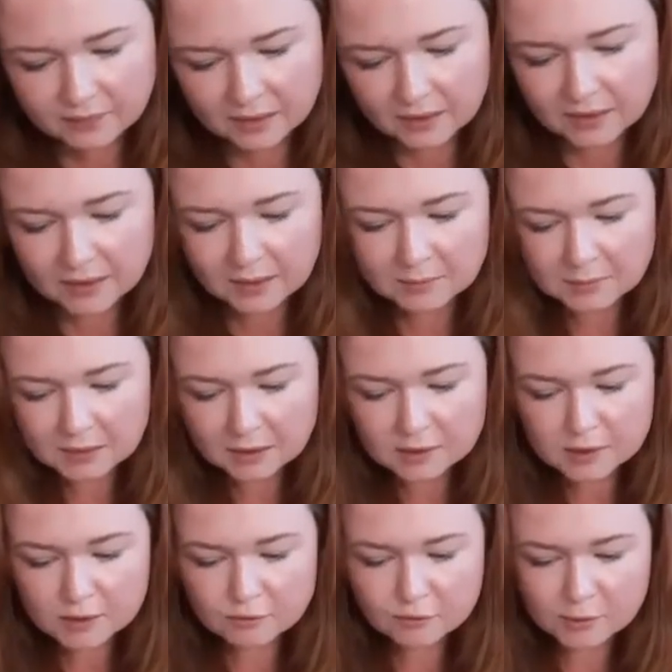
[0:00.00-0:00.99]
and lots
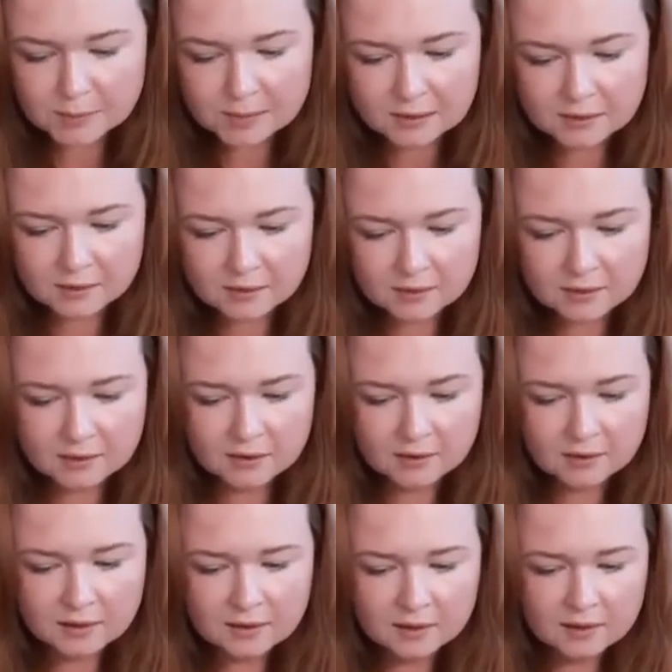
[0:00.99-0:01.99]
of ribbon
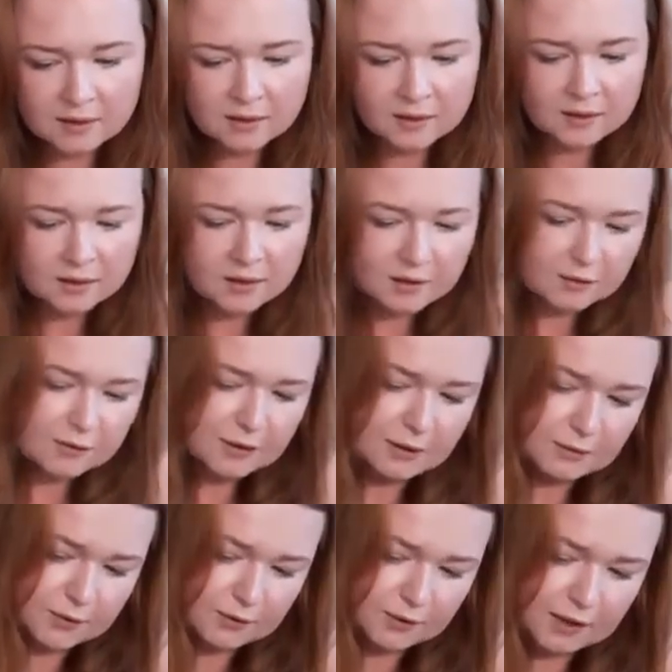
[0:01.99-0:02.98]
around
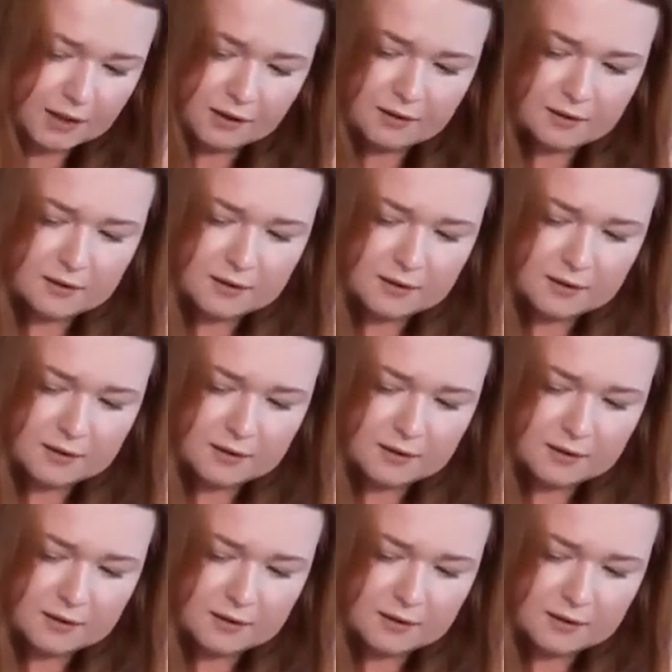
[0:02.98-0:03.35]
the wreath